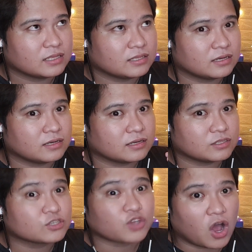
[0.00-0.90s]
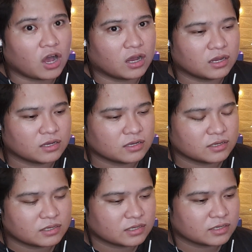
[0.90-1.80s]
the song,
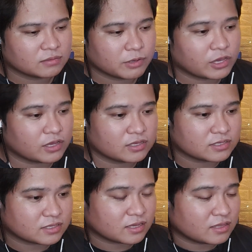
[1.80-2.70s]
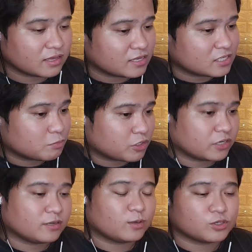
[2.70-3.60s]
because this
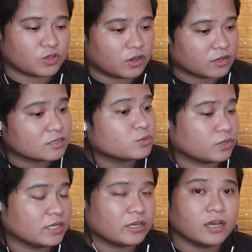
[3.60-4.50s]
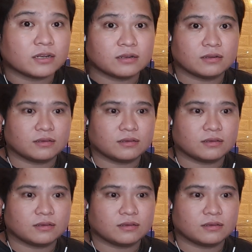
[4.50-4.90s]
particular song is really good.